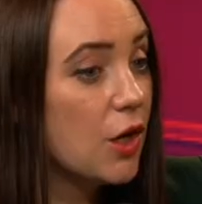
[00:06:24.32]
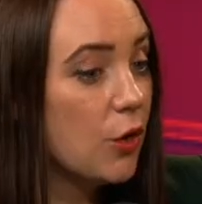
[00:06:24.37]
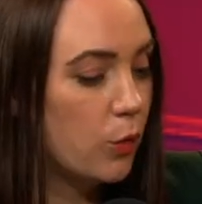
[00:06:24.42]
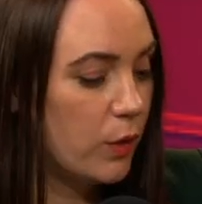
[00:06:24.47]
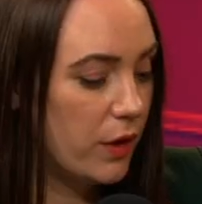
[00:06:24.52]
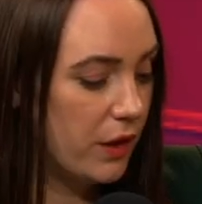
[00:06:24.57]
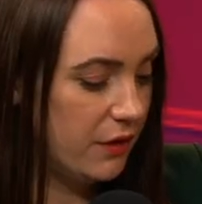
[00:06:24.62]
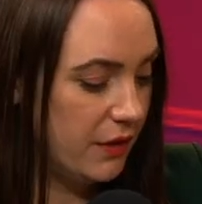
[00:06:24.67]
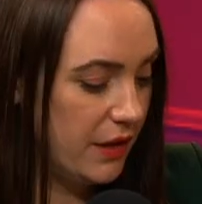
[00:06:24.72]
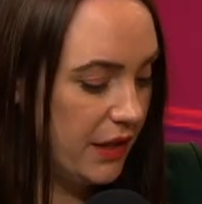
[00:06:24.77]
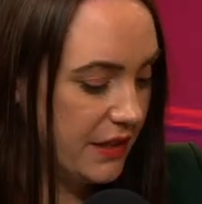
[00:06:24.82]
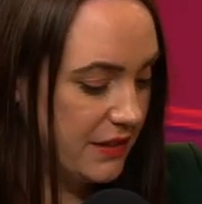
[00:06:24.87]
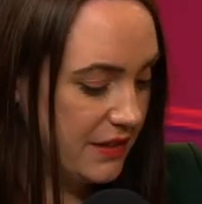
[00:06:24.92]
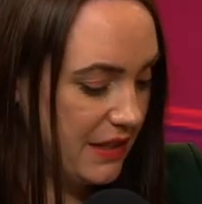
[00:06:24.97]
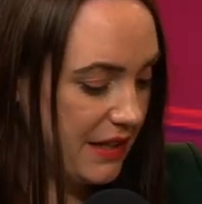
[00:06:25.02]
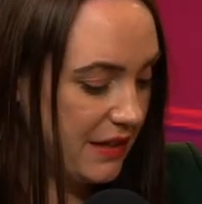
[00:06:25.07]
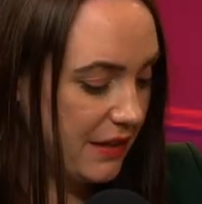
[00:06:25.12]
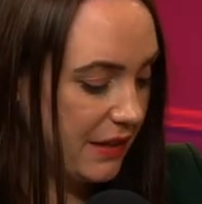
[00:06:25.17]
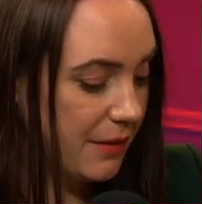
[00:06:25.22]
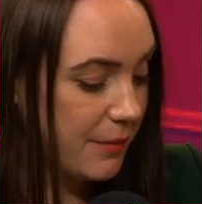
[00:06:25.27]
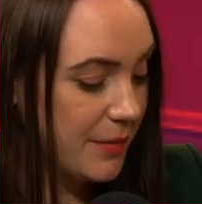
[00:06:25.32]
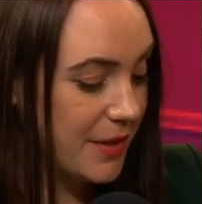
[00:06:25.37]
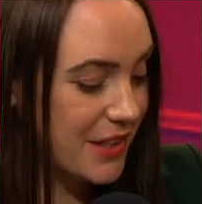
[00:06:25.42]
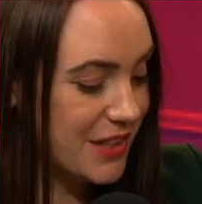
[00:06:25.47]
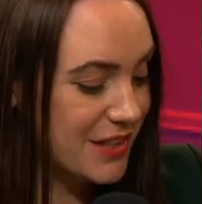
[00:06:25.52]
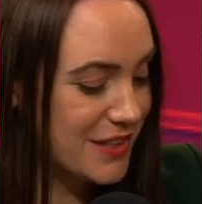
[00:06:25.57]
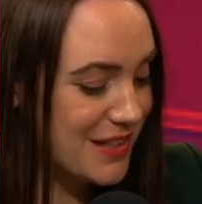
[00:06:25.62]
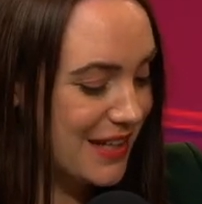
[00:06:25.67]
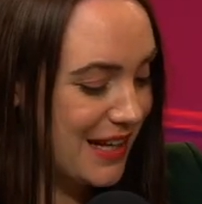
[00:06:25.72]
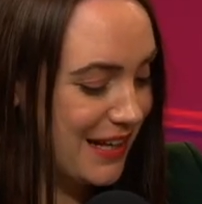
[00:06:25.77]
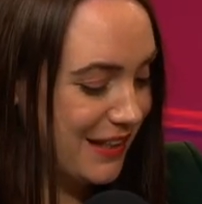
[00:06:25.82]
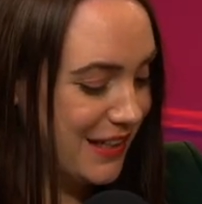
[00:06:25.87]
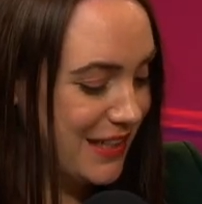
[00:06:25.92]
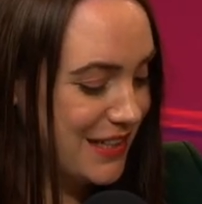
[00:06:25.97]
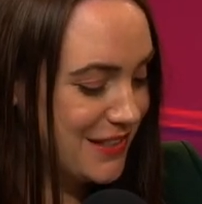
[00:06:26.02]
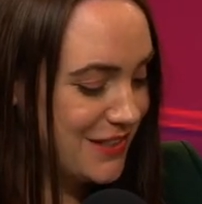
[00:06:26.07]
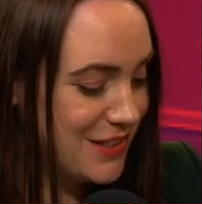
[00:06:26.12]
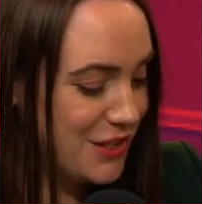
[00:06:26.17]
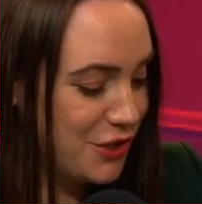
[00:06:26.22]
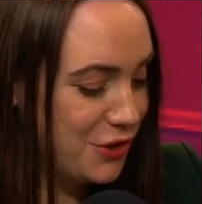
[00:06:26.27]
Well, exactly, because that
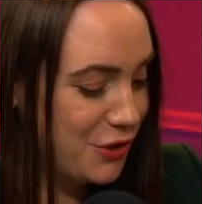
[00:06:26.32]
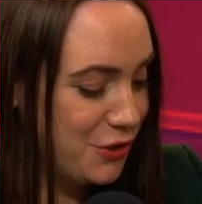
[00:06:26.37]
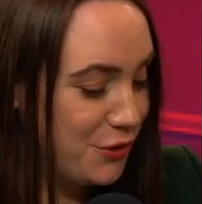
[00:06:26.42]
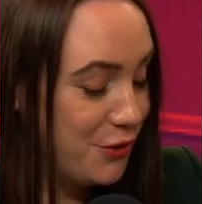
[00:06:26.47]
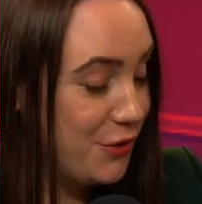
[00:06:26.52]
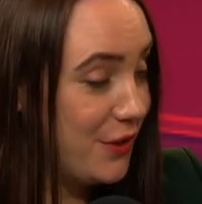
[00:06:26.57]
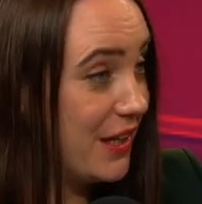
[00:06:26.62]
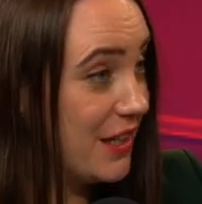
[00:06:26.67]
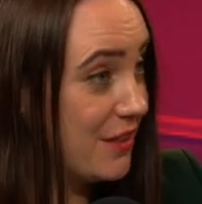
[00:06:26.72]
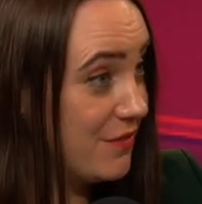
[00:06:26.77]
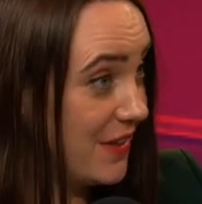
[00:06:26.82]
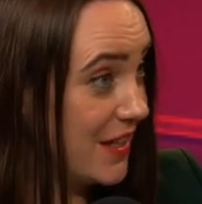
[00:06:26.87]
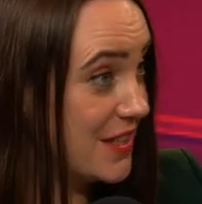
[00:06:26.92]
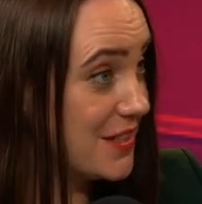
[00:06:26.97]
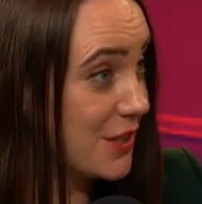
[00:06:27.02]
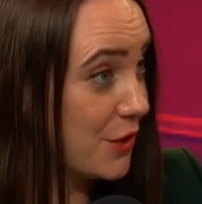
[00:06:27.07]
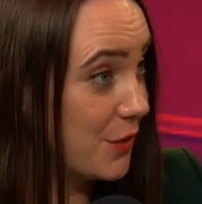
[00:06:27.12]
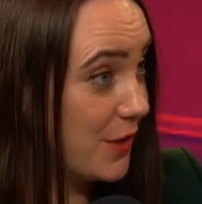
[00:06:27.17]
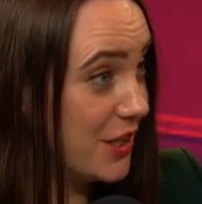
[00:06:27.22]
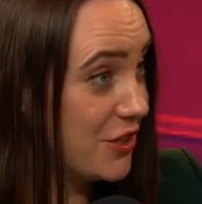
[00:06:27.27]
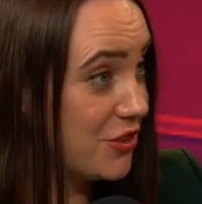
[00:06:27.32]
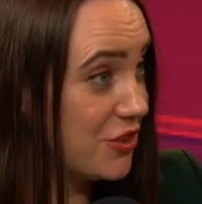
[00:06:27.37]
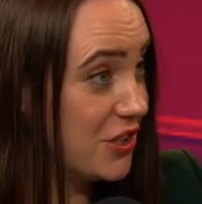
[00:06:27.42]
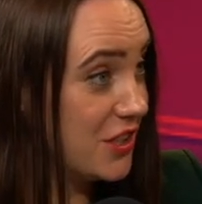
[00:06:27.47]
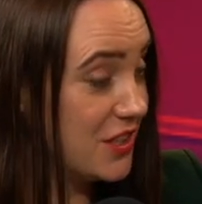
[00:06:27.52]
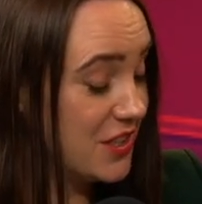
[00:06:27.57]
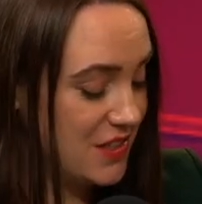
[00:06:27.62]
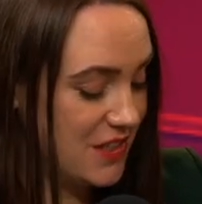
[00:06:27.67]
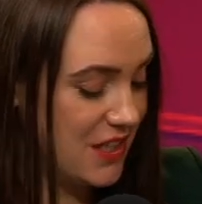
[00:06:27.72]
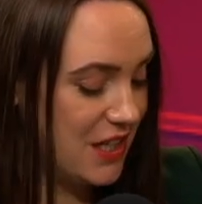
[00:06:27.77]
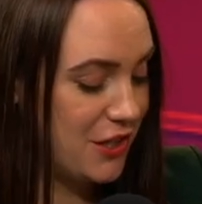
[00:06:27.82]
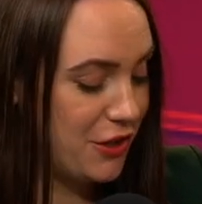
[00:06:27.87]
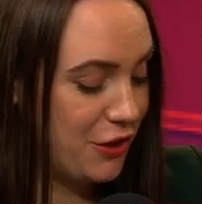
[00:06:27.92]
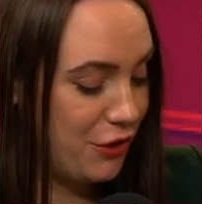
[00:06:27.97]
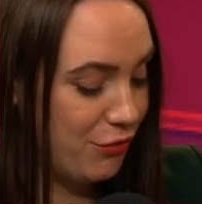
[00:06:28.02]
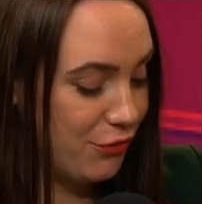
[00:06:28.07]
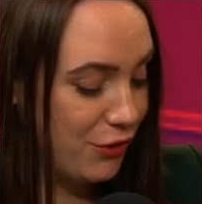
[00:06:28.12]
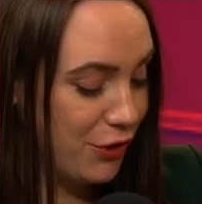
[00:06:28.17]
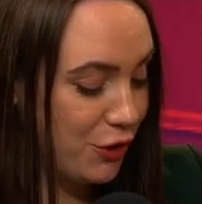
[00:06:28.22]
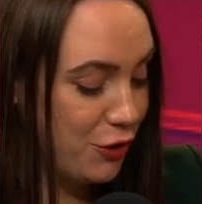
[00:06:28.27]
leads to an investor question sent
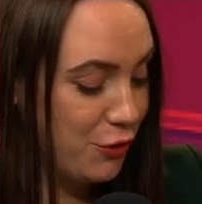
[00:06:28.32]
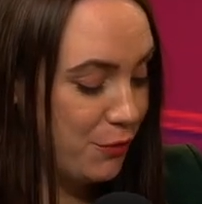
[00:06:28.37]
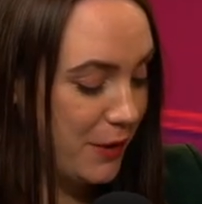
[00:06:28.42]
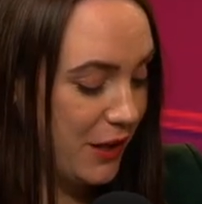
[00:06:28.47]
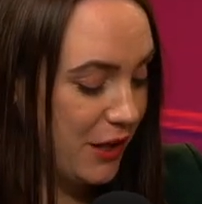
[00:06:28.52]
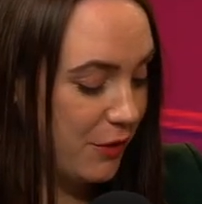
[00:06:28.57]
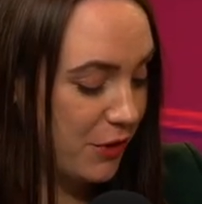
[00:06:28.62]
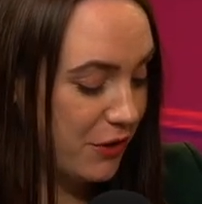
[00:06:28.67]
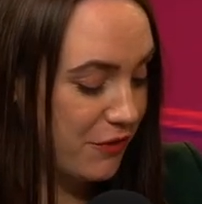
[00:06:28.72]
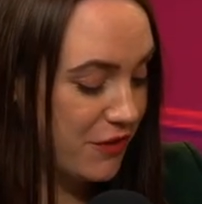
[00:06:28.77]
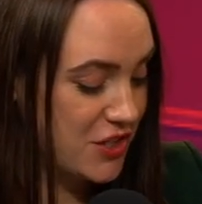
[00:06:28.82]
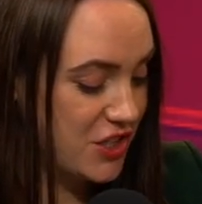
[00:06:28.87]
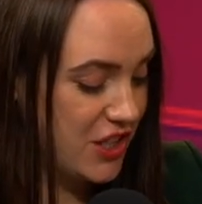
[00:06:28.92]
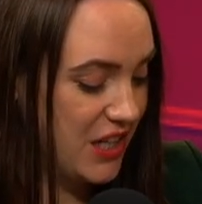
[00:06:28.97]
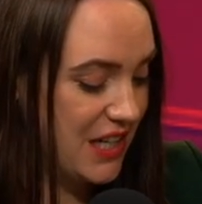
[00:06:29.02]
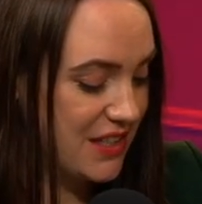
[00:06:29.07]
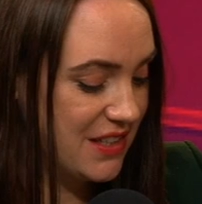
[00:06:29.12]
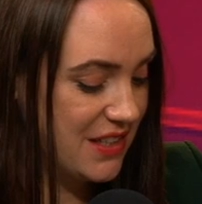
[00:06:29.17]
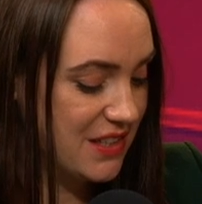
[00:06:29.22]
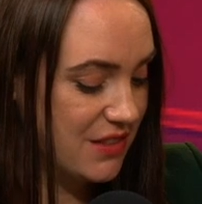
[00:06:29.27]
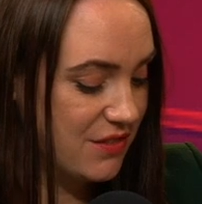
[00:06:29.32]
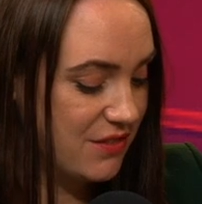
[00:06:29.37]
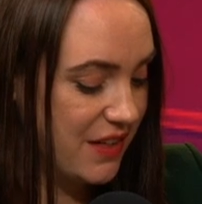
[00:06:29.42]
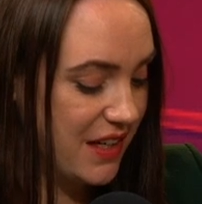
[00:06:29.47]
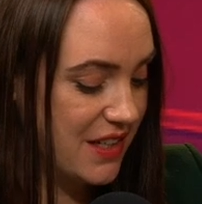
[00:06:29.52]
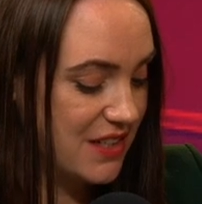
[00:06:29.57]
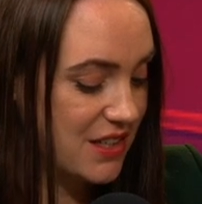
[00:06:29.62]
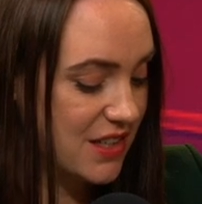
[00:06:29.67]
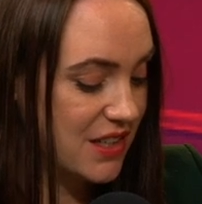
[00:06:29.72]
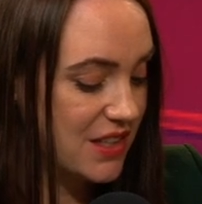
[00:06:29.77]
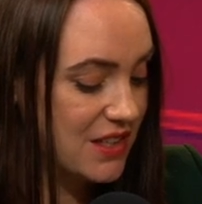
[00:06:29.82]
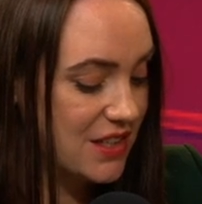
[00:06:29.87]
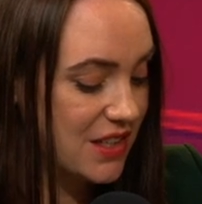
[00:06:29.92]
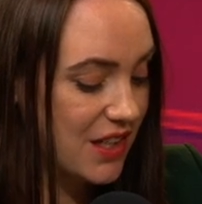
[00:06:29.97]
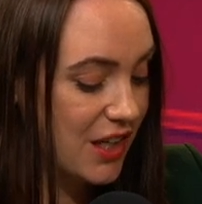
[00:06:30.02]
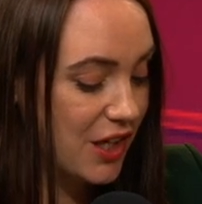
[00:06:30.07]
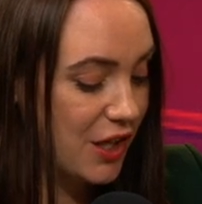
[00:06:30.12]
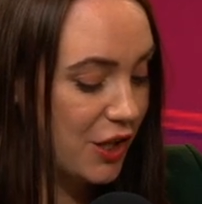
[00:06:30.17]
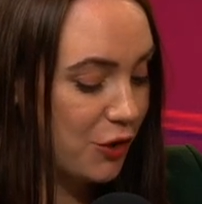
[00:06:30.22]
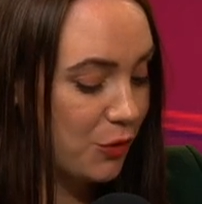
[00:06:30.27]
through by one of the Sharesies investors.
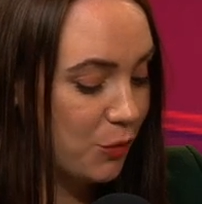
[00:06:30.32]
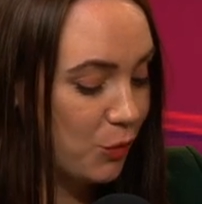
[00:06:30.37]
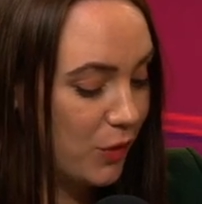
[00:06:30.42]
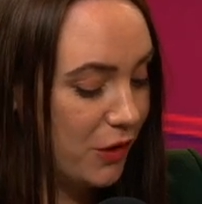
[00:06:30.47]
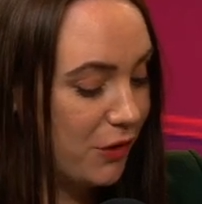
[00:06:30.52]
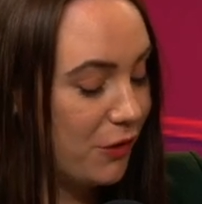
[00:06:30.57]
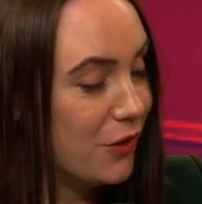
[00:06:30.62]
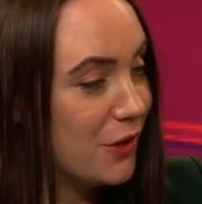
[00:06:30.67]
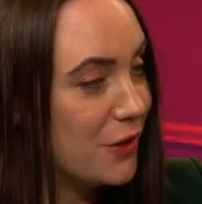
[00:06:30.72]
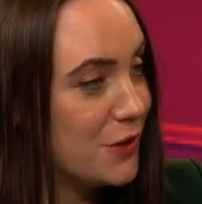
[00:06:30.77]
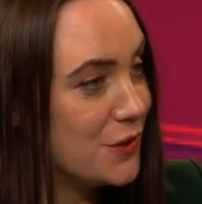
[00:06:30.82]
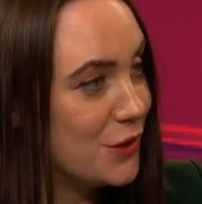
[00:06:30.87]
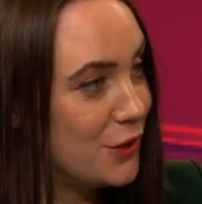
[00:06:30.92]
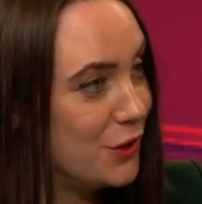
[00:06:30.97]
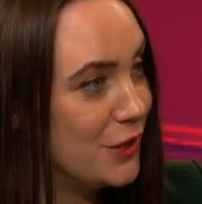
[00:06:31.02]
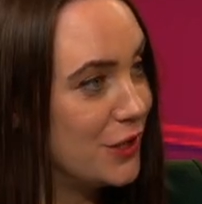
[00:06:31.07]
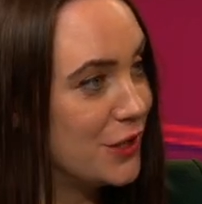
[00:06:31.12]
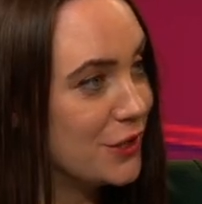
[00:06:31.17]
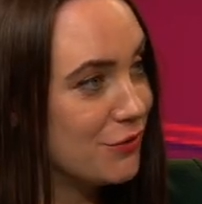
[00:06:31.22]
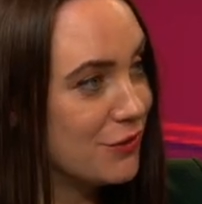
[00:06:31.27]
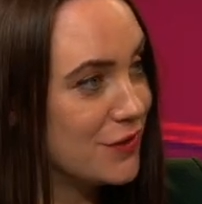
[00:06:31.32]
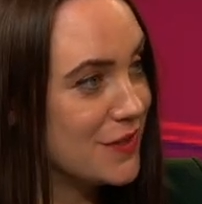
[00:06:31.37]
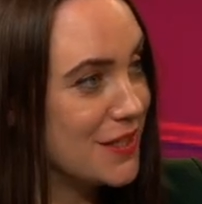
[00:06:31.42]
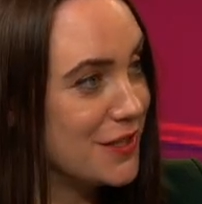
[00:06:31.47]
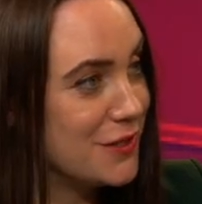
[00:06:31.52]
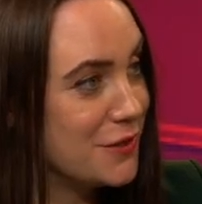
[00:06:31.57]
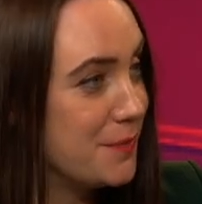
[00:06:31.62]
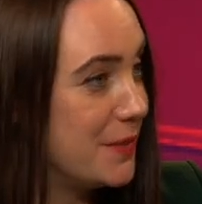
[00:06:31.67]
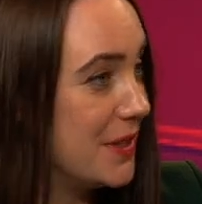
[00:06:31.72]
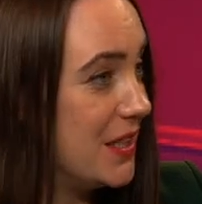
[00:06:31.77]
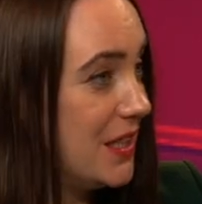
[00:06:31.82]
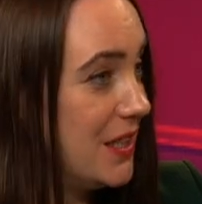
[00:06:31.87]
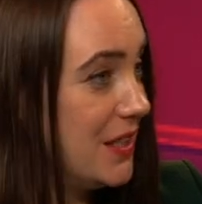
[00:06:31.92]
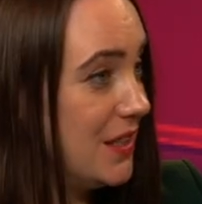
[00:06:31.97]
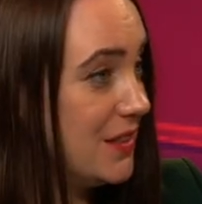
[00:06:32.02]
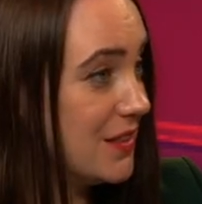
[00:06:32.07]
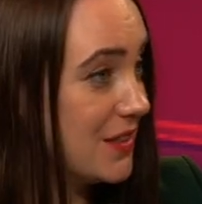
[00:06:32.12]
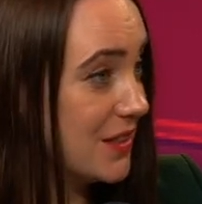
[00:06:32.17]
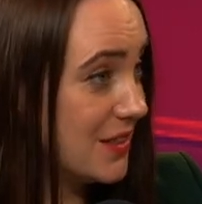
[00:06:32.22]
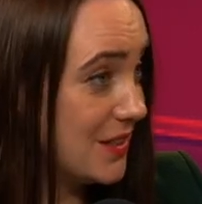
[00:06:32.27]
Will those earnings results
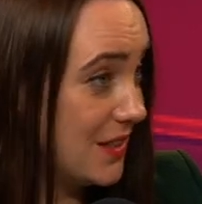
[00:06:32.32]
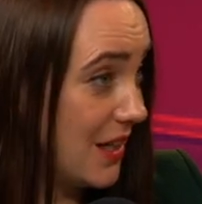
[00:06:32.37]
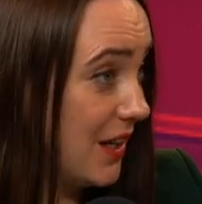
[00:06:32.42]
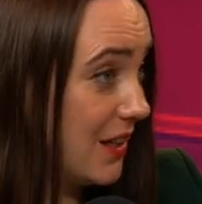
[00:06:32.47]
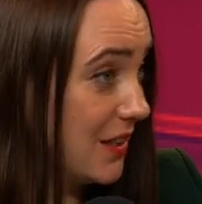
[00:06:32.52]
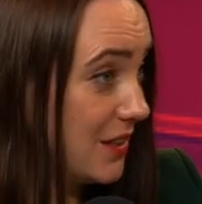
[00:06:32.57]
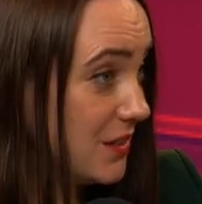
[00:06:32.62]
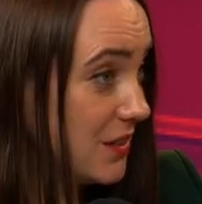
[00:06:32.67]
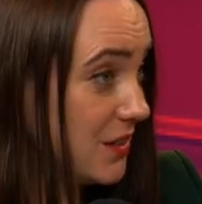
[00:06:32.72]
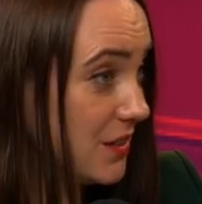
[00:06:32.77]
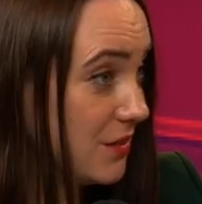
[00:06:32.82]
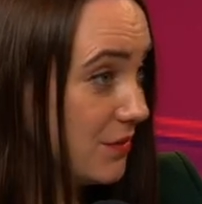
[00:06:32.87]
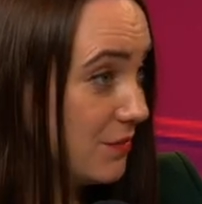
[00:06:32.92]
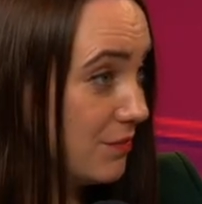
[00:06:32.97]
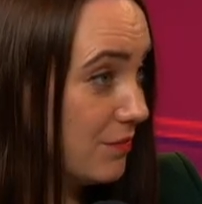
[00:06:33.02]
be sustained?